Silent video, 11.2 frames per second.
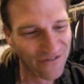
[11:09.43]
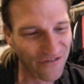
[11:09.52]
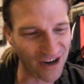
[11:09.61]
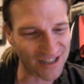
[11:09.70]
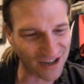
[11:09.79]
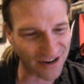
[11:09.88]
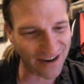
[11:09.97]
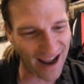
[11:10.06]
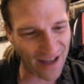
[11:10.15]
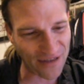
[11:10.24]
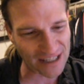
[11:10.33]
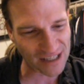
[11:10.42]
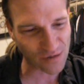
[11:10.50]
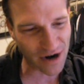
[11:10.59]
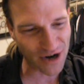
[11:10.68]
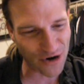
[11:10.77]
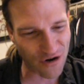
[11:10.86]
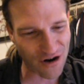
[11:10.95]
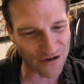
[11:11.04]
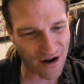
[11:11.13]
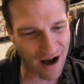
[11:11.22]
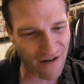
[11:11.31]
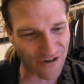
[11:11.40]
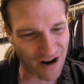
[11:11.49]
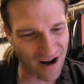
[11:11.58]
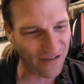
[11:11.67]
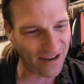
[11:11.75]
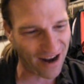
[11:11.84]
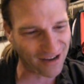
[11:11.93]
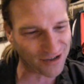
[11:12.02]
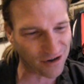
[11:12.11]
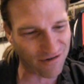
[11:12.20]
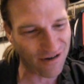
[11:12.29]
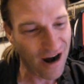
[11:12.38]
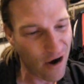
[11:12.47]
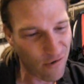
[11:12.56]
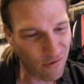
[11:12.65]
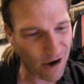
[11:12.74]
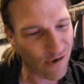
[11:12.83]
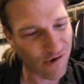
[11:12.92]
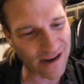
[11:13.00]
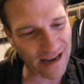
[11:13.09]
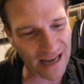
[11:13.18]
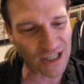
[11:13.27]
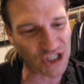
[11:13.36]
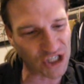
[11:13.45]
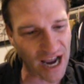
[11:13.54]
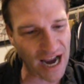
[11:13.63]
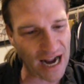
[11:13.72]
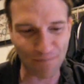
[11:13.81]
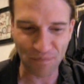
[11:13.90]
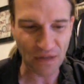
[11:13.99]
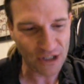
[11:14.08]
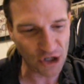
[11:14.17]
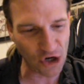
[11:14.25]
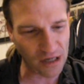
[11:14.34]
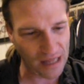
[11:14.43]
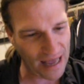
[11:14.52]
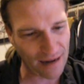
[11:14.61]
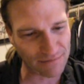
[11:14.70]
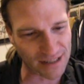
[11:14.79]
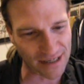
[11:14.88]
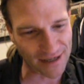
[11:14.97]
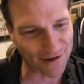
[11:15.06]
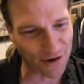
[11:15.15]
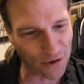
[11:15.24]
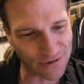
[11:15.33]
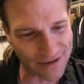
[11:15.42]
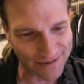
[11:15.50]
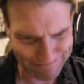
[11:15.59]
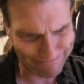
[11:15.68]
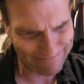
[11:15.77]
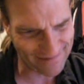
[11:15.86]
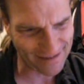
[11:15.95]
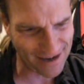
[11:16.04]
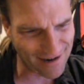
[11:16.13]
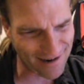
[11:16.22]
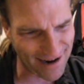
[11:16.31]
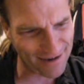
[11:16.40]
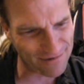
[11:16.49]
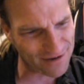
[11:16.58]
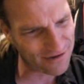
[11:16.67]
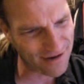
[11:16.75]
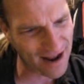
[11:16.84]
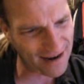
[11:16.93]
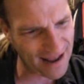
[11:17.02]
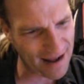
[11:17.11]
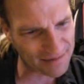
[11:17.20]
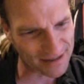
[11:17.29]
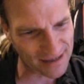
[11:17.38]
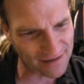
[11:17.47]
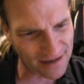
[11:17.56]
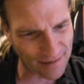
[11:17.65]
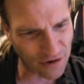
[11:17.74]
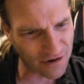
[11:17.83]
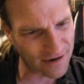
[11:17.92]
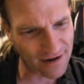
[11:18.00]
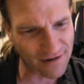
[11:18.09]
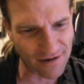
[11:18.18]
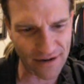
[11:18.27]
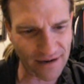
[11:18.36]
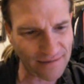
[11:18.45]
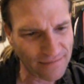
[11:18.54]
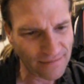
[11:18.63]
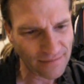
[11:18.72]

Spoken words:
Verse 38, this is what you are to offer on the altar regularly each day. 2 lambs a year old. Alright, well they're not lambs now anymore, now are they?